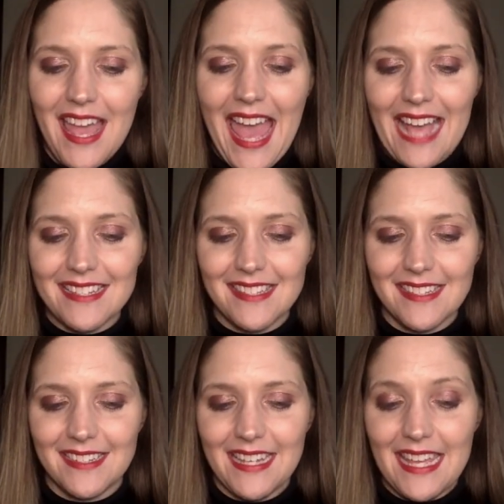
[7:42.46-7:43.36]
as
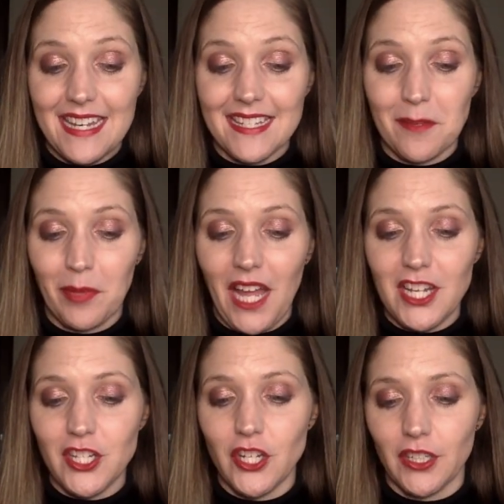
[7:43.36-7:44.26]
it is
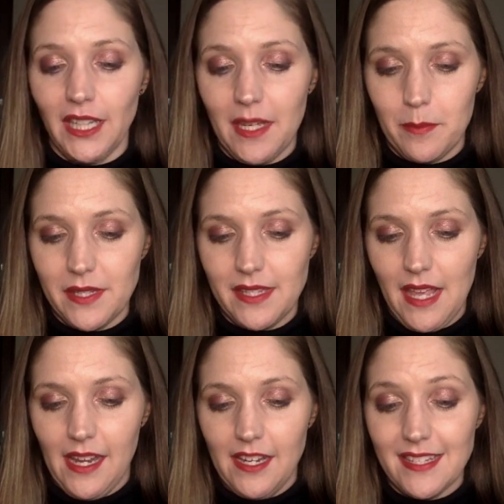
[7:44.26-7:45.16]
applied to your lips
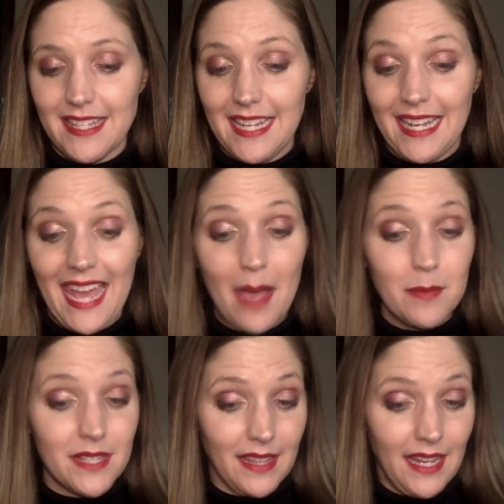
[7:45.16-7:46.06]
and is
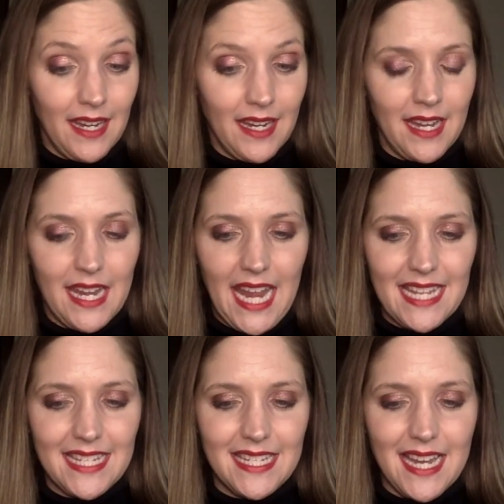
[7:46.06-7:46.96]
encapsulated in a
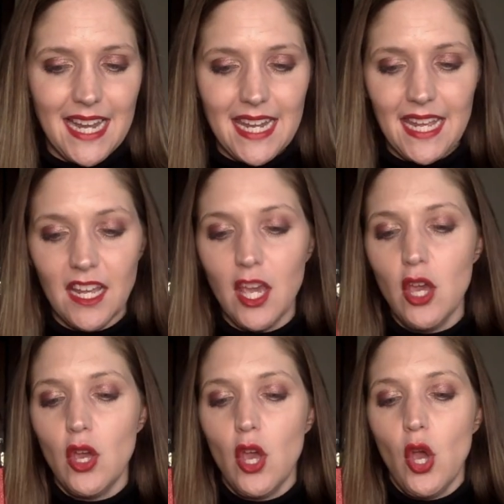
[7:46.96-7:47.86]
stunning
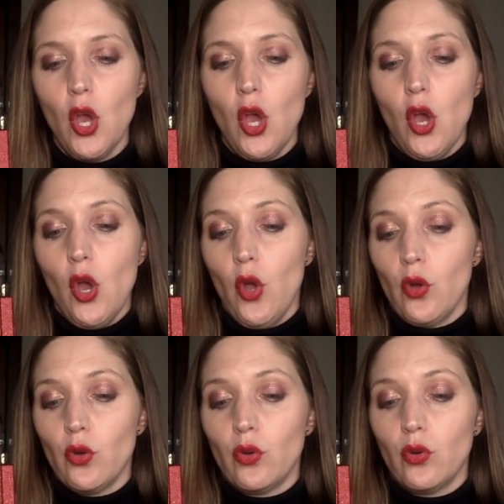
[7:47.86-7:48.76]

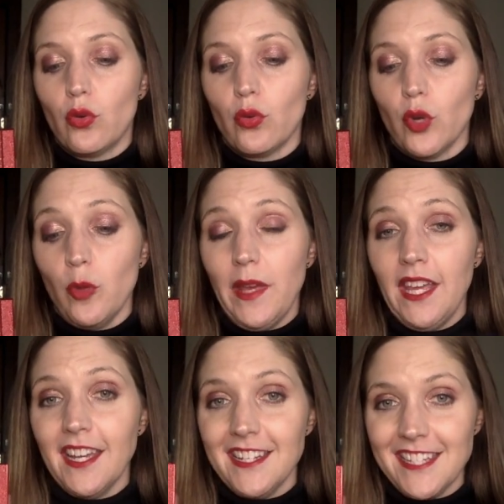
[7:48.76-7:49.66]
ruby
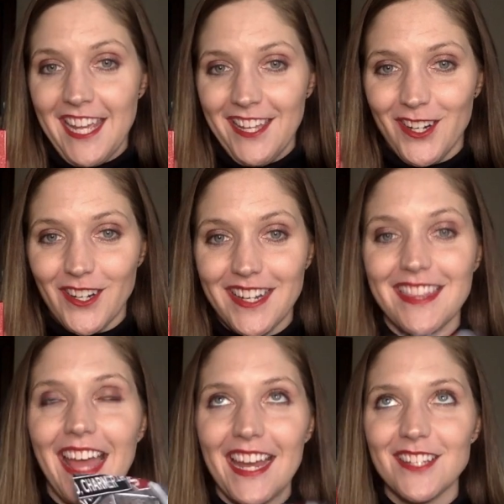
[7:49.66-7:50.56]
container.
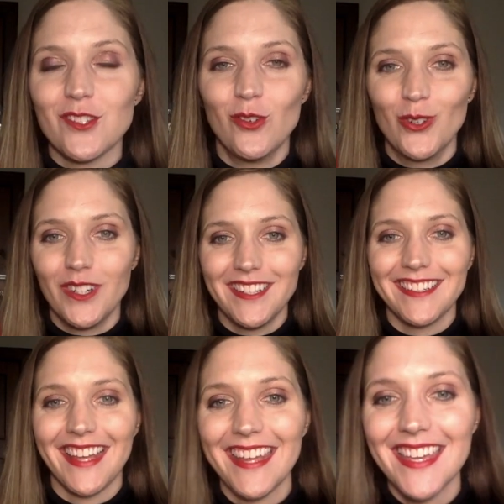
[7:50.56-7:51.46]
That is cool.
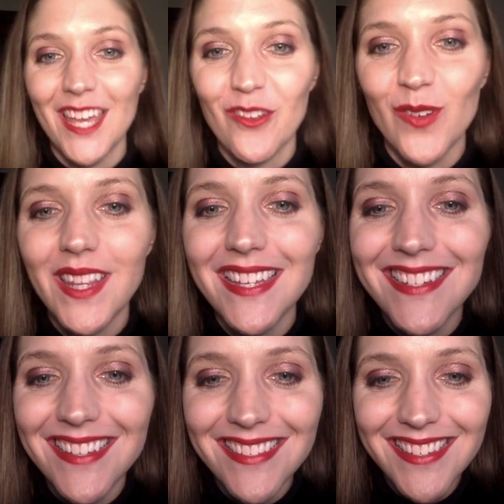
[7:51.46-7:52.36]
Like, it really
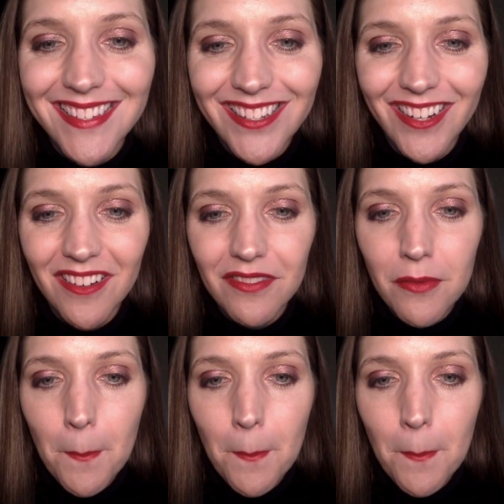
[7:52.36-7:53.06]
does dissolve.